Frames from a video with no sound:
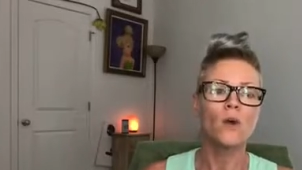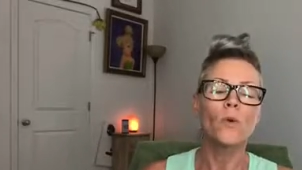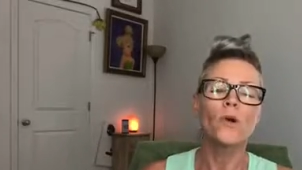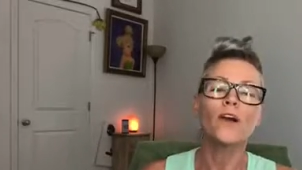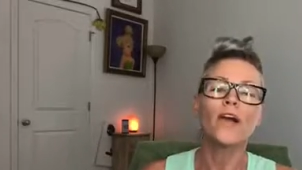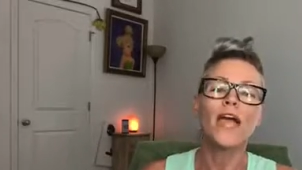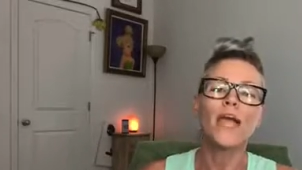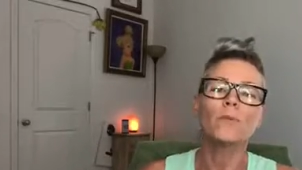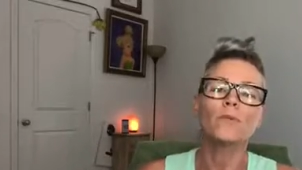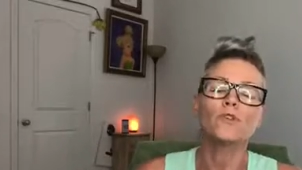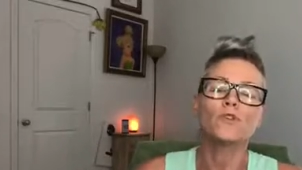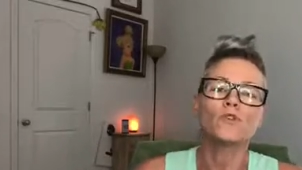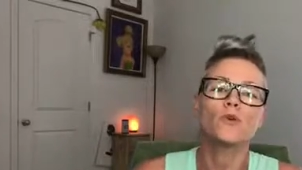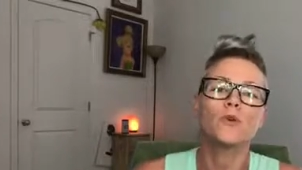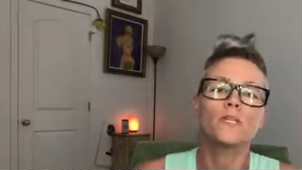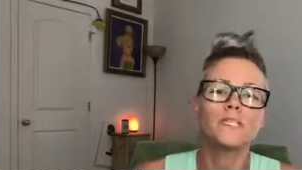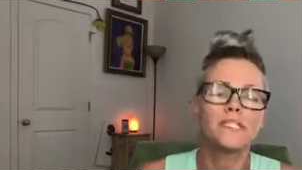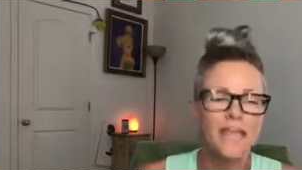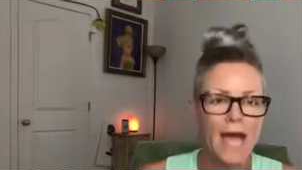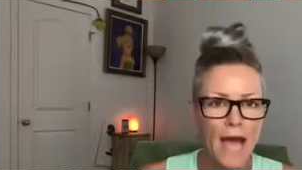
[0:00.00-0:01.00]
we are able to
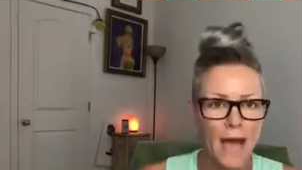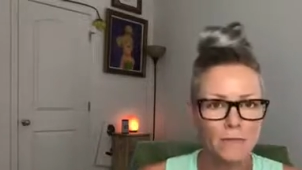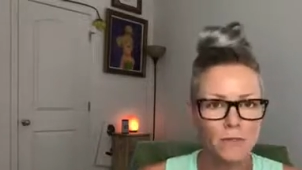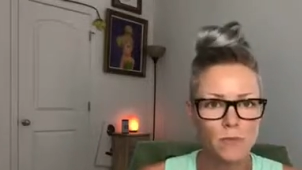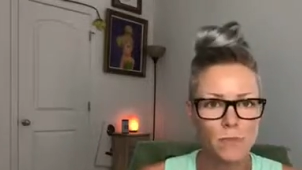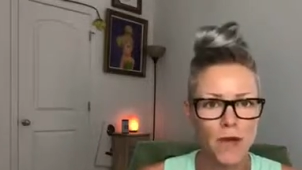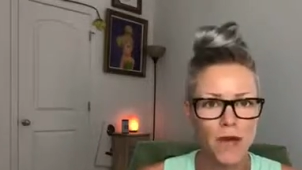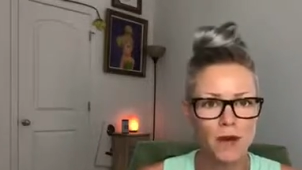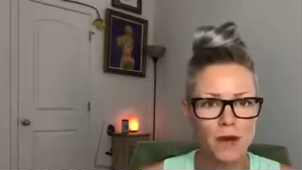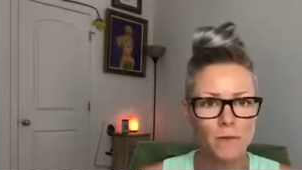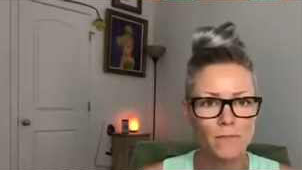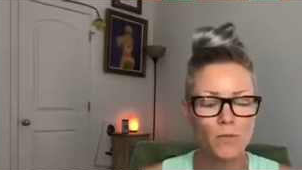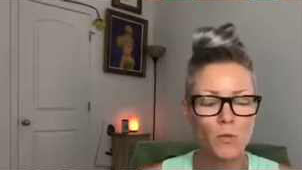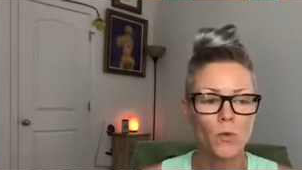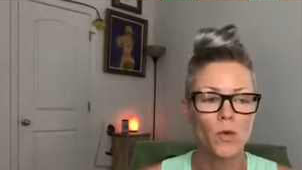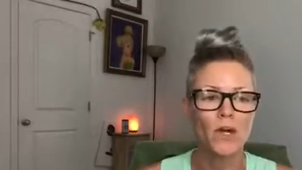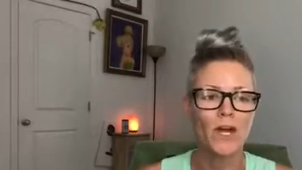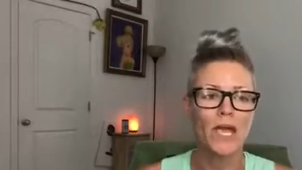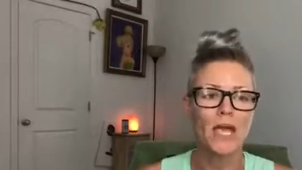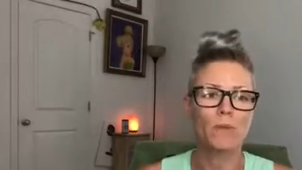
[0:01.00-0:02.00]
adapt better.
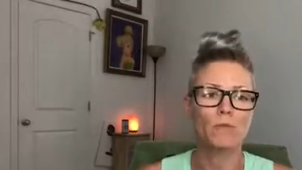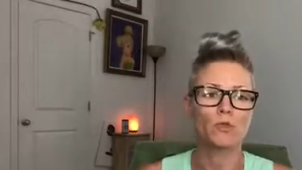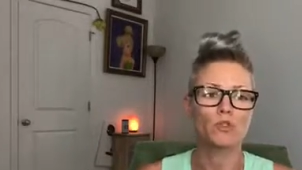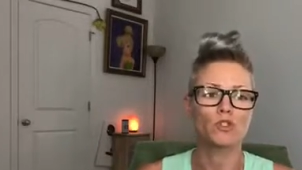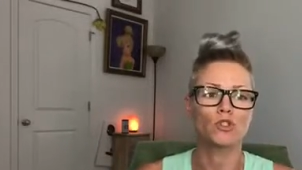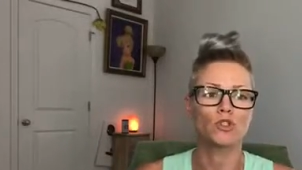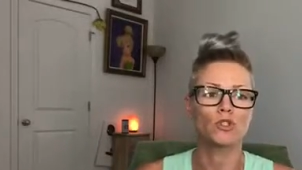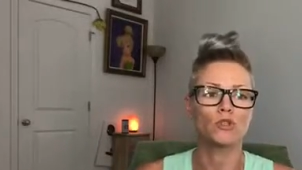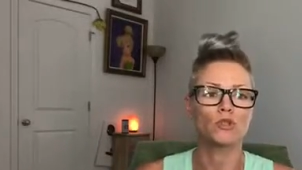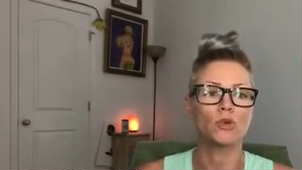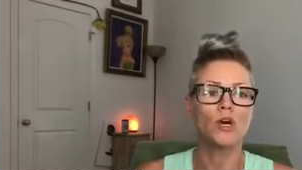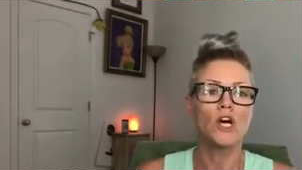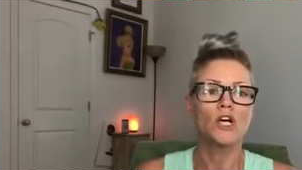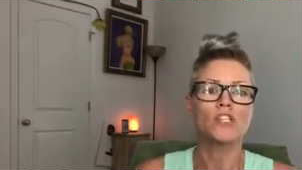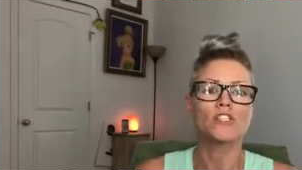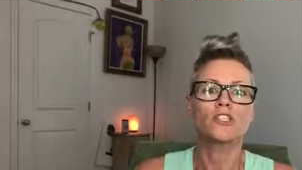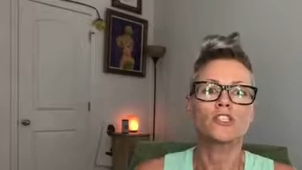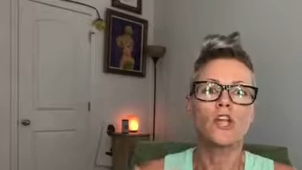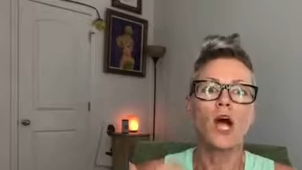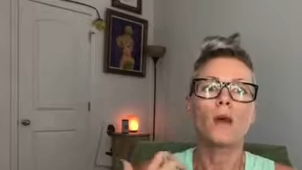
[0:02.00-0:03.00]
We are able to
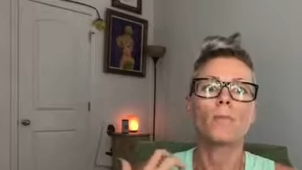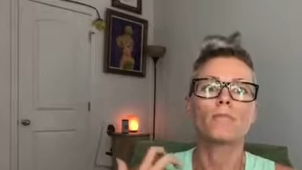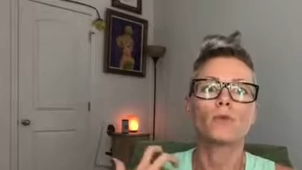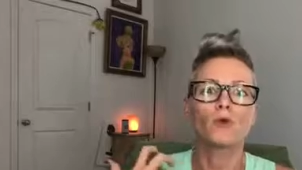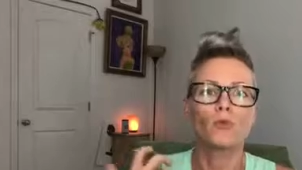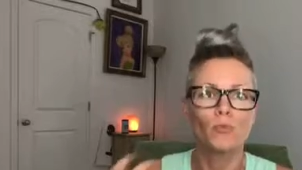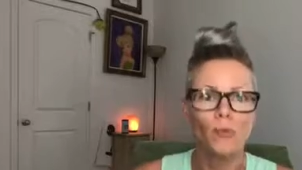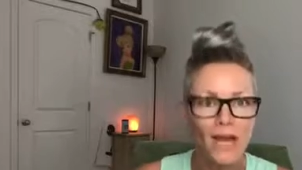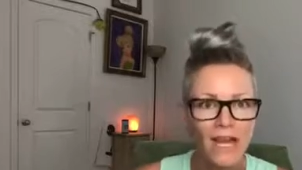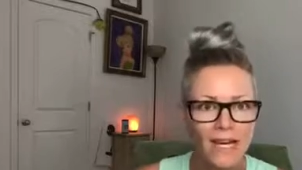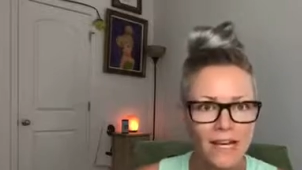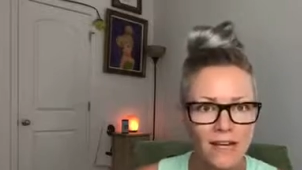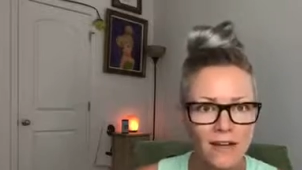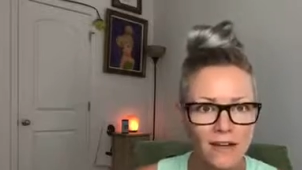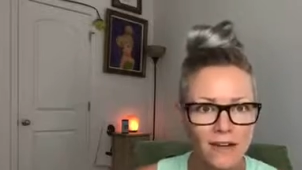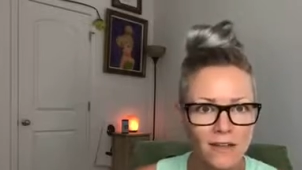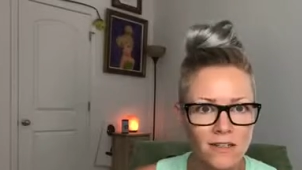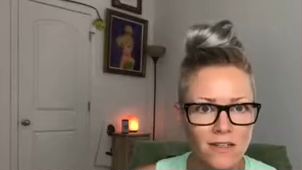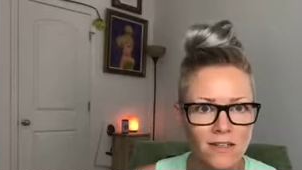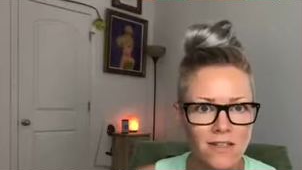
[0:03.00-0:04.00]
stop berating
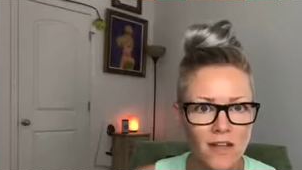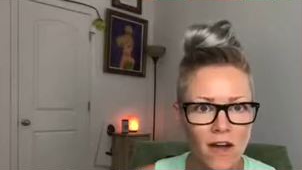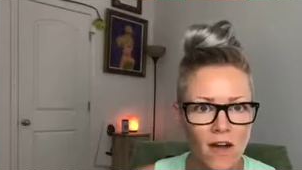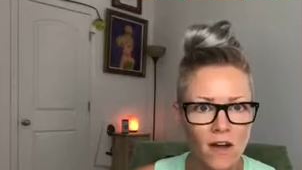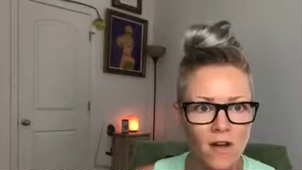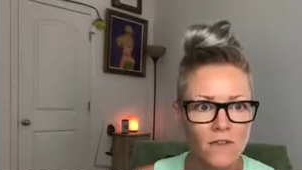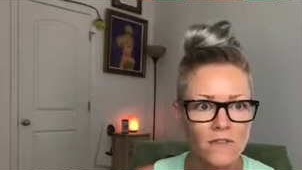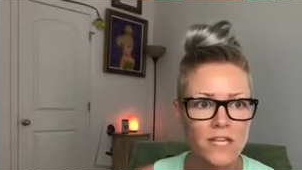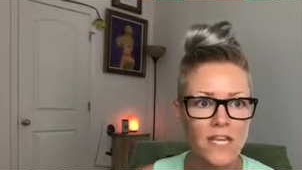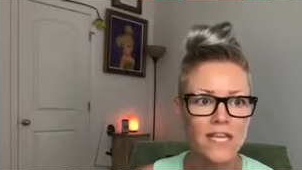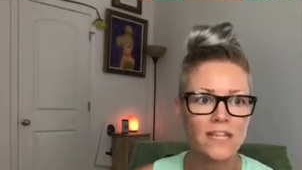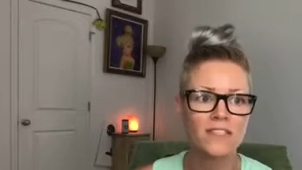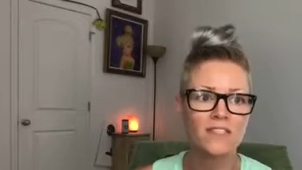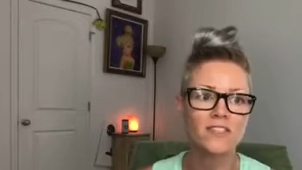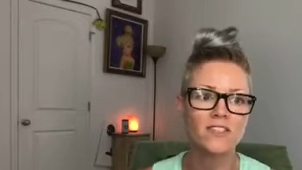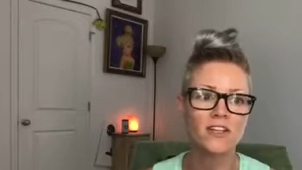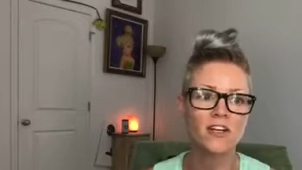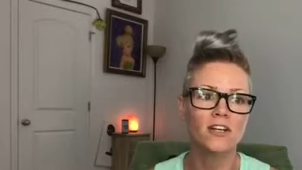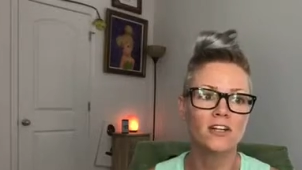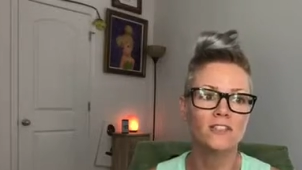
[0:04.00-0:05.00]
ourselves and
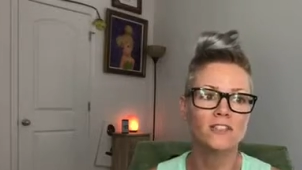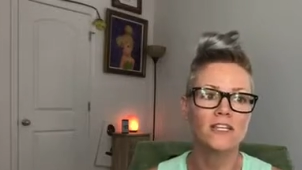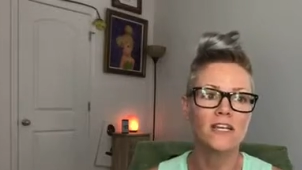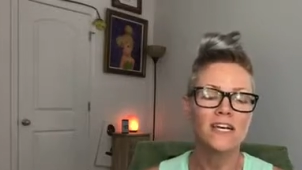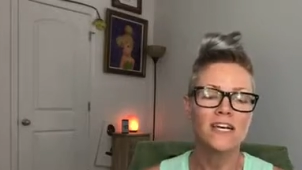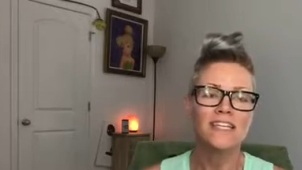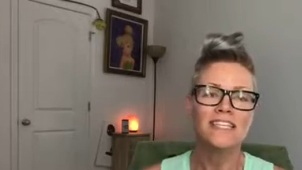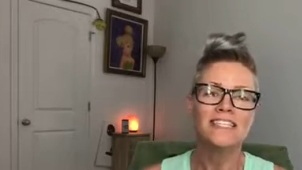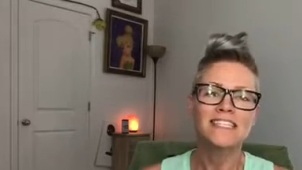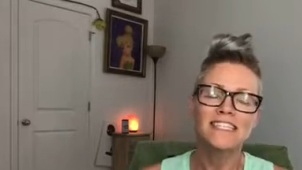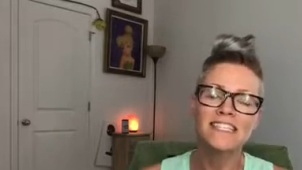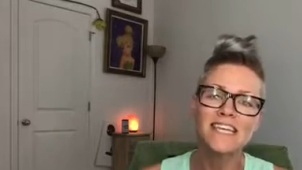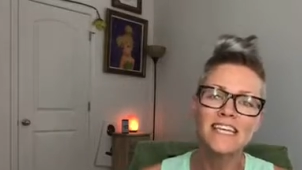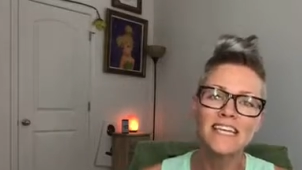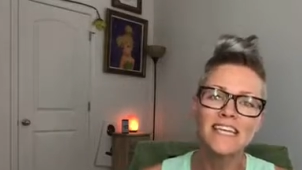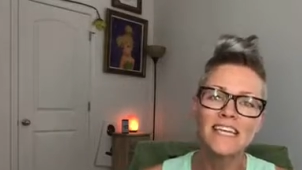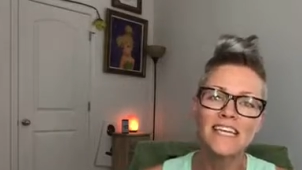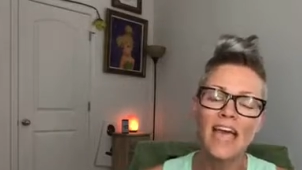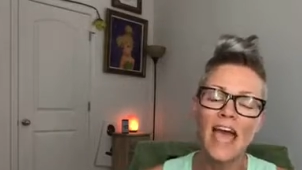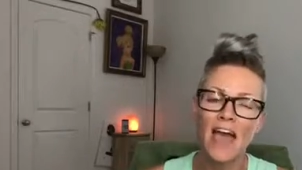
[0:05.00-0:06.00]
start
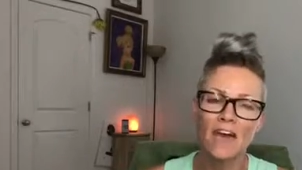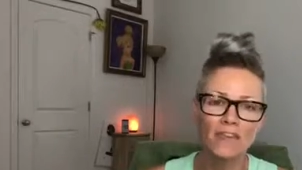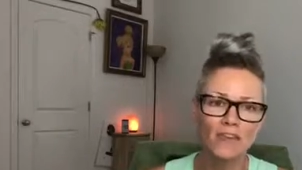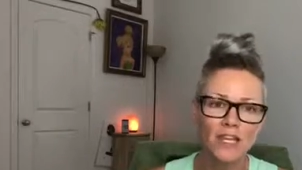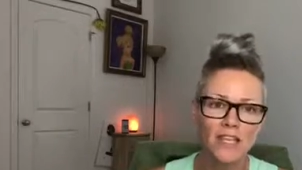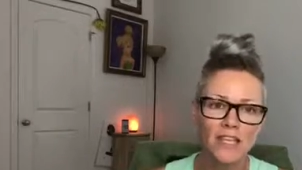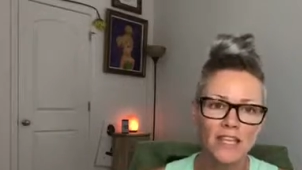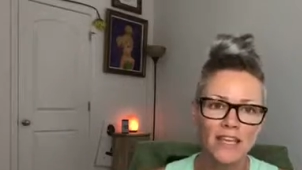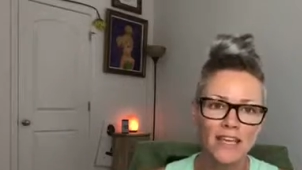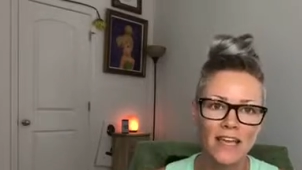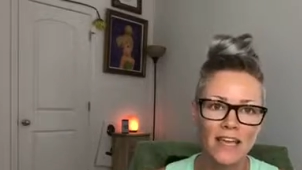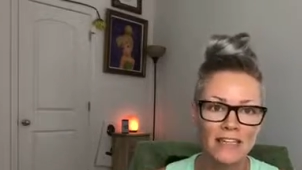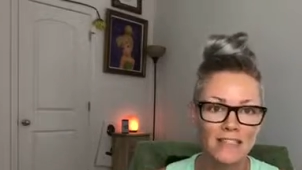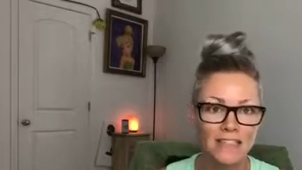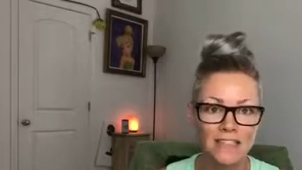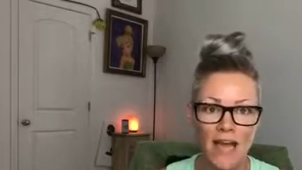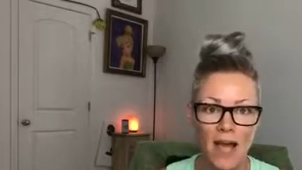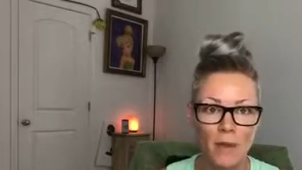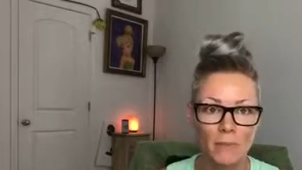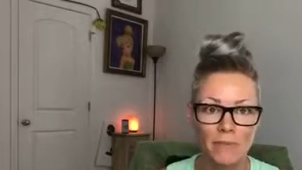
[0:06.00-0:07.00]
seeing everything as
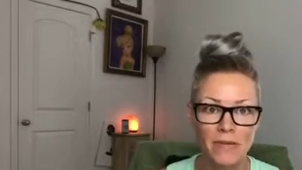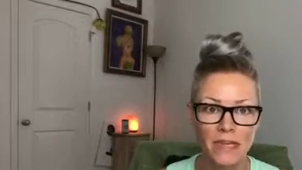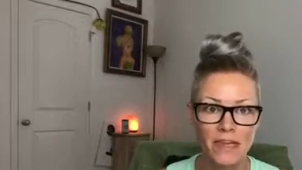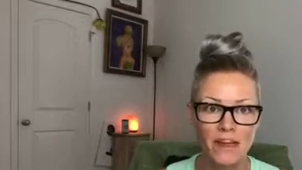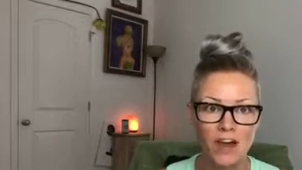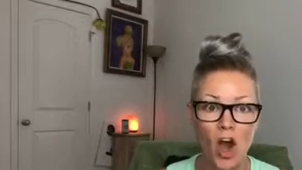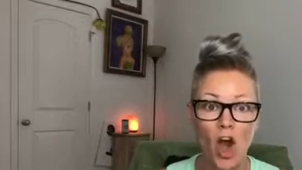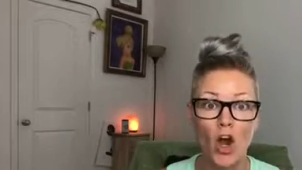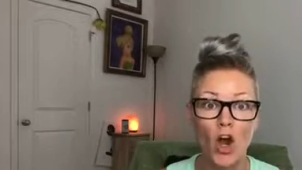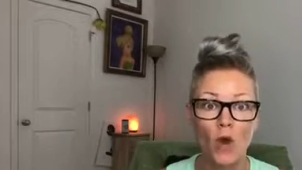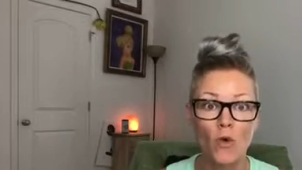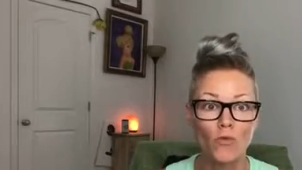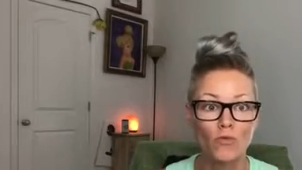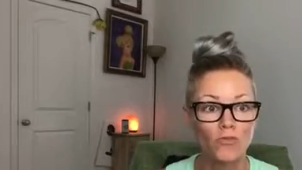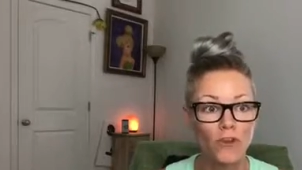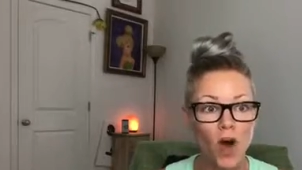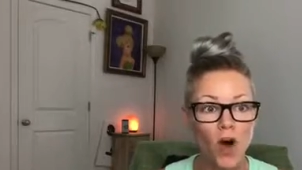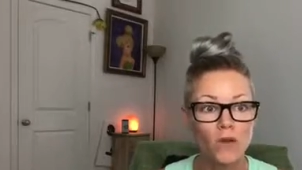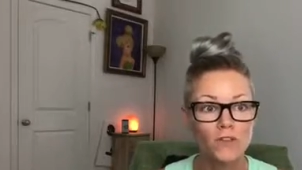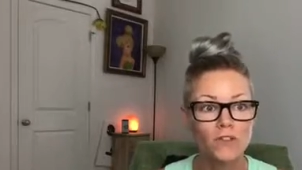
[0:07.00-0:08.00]
not being our own
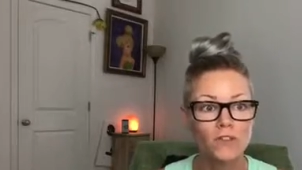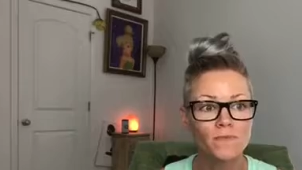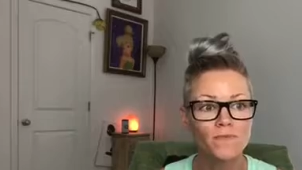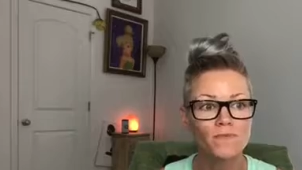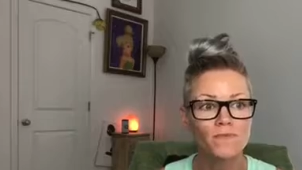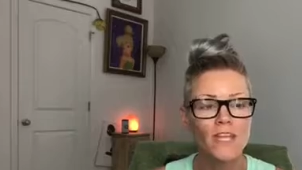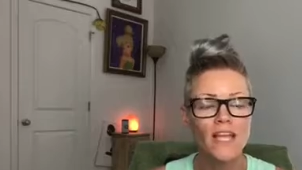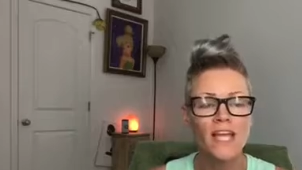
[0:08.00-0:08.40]
fault.